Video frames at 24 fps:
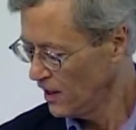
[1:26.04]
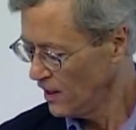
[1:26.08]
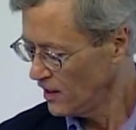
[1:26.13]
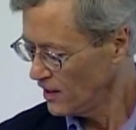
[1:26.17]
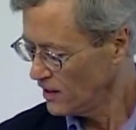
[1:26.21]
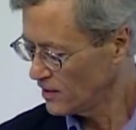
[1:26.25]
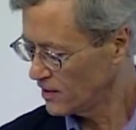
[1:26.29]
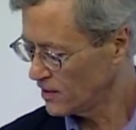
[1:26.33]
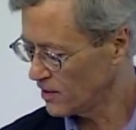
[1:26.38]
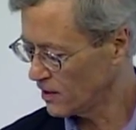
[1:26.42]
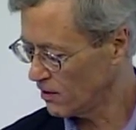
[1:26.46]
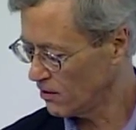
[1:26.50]

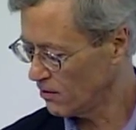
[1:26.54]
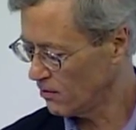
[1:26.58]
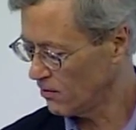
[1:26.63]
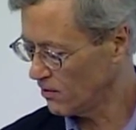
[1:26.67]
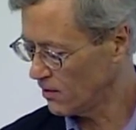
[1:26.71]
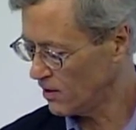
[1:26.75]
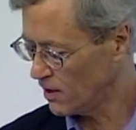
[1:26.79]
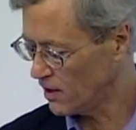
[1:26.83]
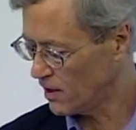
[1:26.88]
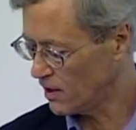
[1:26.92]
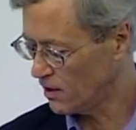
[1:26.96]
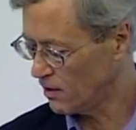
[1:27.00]
So
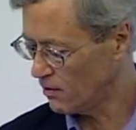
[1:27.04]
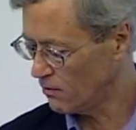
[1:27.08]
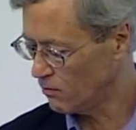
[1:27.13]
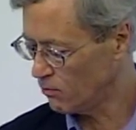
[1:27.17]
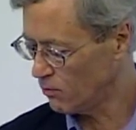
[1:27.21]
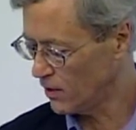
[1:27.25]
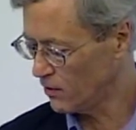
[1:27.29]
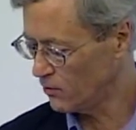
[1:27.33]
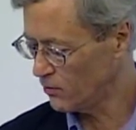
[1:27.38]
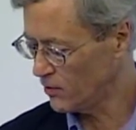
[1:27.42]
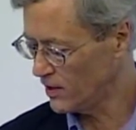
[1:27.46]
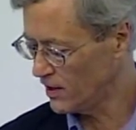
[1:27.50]
uh,
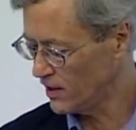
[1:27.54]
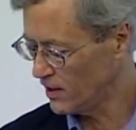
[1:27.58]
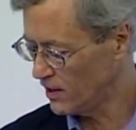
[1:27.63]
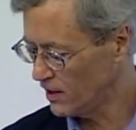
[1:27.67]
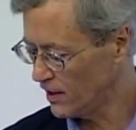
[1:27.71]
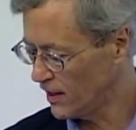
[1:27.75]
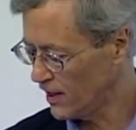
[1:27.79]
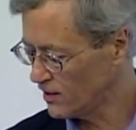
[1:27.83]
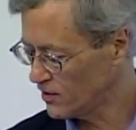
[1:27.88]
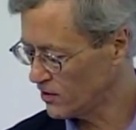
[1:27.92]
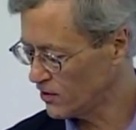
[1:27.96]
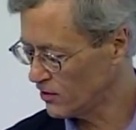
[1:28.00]
when we
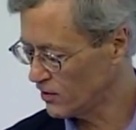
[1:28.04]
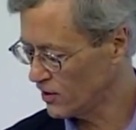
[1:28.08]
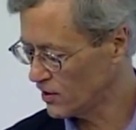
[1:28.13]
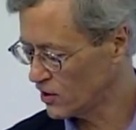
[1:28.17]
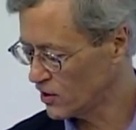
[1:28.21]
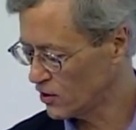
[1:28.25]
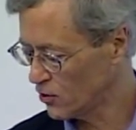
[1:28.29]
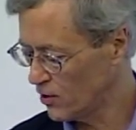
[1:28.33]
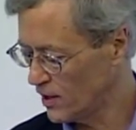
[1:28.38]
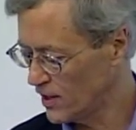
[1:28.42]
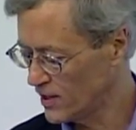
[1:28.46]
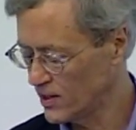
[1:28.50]
answer this
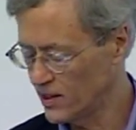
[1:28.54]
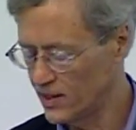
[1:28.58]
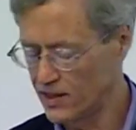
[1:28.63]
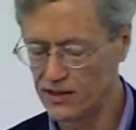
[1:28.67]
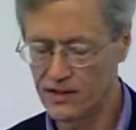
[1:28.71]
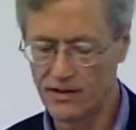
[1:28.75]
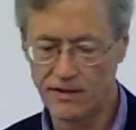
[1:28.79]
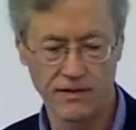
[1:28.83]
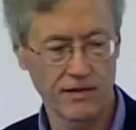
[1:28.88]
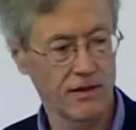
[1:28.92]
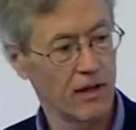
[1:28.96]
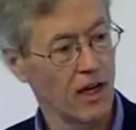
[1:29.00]

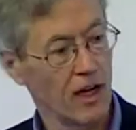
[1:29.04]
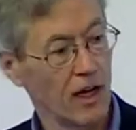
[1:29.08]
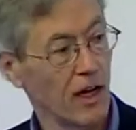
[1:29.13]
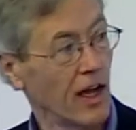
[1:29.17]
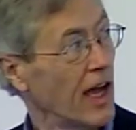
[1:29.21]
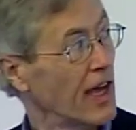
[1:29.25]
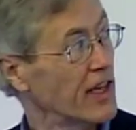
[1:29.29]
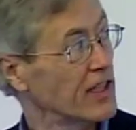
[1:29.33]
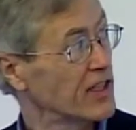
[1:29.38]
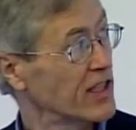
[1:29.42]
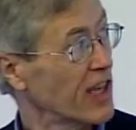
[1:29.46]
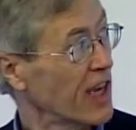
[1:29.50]
question uh,
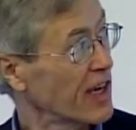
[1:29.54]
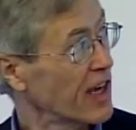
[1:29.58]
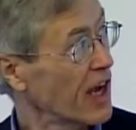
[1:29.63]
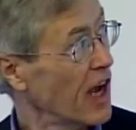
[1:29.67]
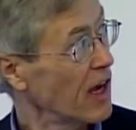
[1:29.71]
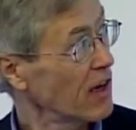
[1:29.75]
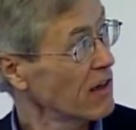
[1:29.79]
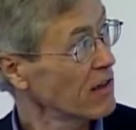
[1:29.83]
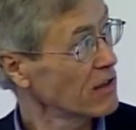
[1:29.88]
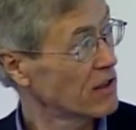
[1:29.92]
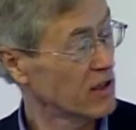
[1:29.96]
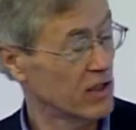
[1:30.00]
as
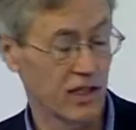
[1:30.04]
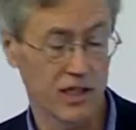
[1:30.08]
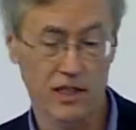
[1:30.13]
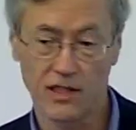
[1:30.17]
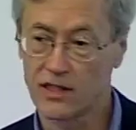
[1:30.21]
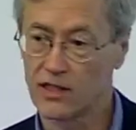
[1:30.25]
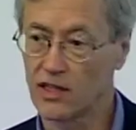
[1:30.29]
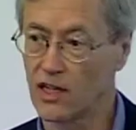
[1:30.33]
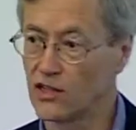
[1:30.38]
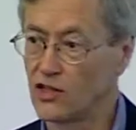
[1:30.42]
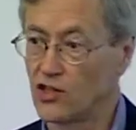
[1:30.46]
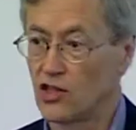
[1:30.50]

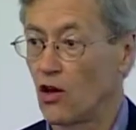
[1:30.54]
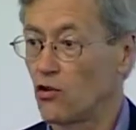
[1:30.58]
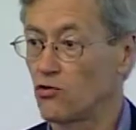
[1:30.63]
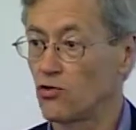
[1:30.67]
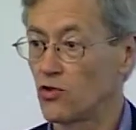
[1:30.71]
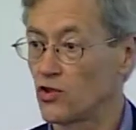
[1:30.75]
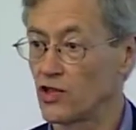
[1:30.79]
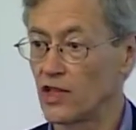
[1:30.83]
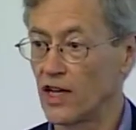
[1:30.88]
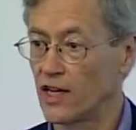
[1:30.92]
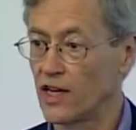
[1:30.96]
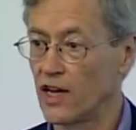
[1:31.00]
psychologists, as
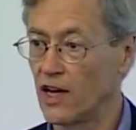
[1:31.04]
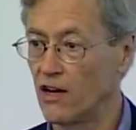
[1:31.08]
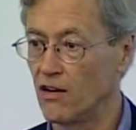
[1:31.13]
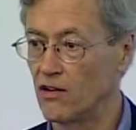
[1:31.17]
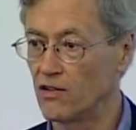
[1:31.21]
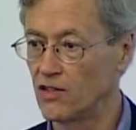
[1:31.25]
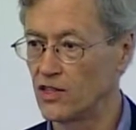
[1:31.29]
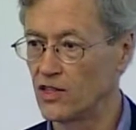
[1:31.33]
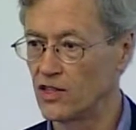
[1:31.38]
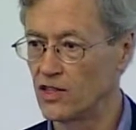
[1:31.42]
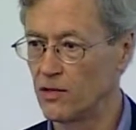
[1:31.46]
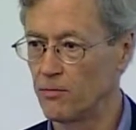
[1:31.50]
social
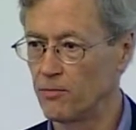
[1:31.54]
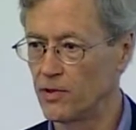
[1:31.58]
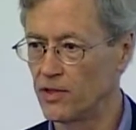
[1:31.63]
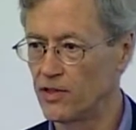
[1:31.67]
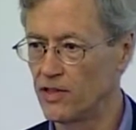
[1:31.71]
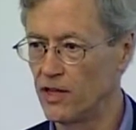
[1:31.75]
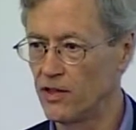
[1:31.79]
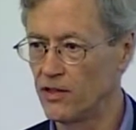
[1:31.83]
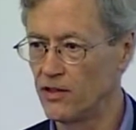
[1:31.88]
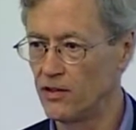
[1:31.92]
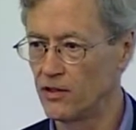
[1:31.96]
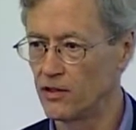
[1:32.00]
psychologists in
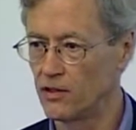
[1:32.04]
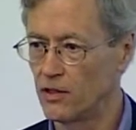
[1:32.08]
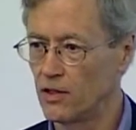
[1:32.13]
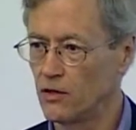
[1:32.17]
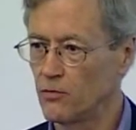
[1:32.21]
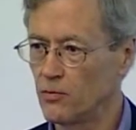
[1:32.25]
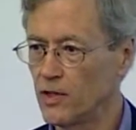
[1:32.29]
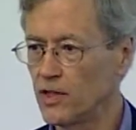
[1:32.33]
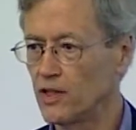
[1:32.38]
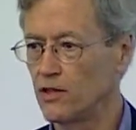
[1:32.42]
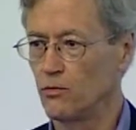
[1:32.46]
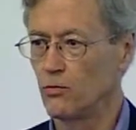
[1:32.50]
particular, we,